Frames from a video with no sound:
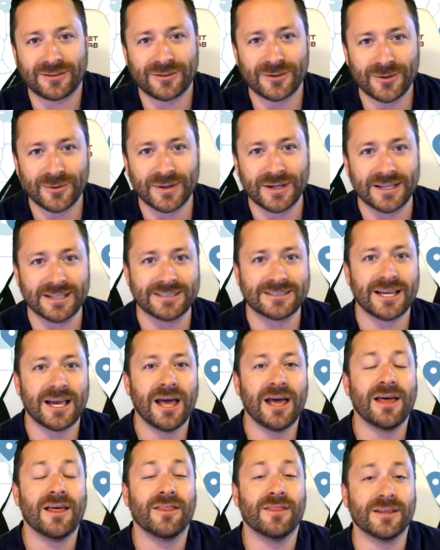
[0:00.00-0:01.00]
too is
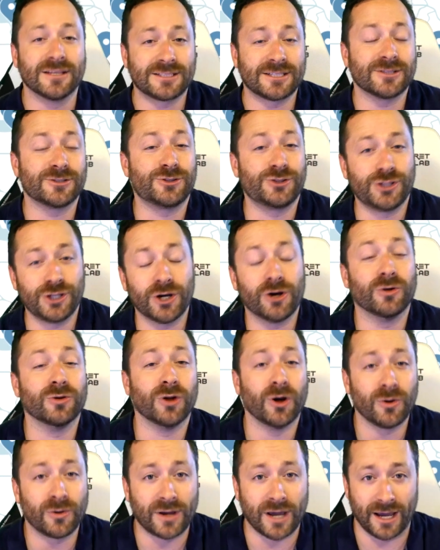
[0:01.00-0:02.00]
this is
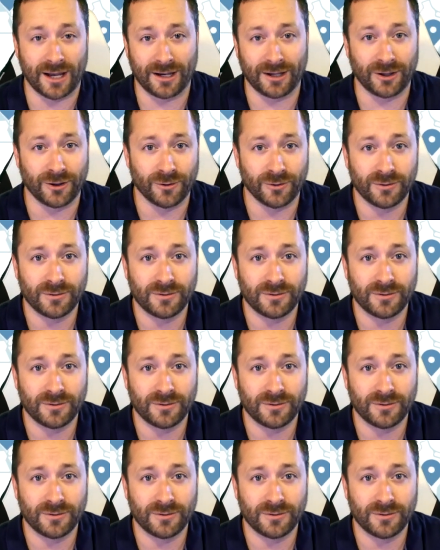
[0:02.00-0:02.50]
geolocating you.